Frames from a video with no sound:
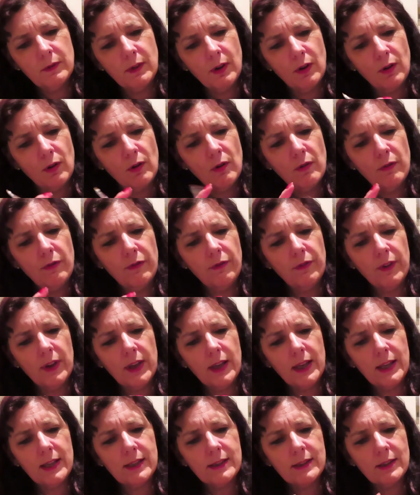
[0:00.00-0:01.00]
of
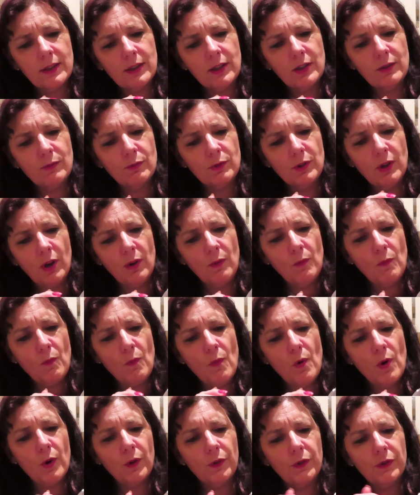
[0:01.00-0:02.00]
is that you don't
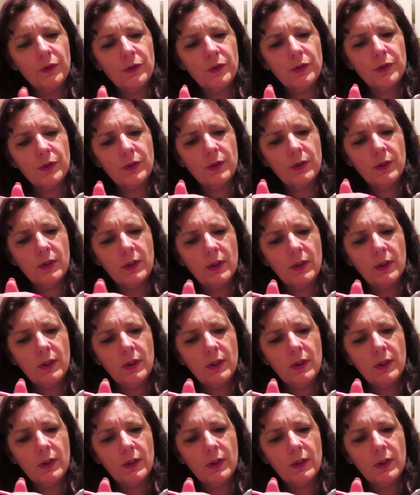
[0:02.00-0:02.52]
want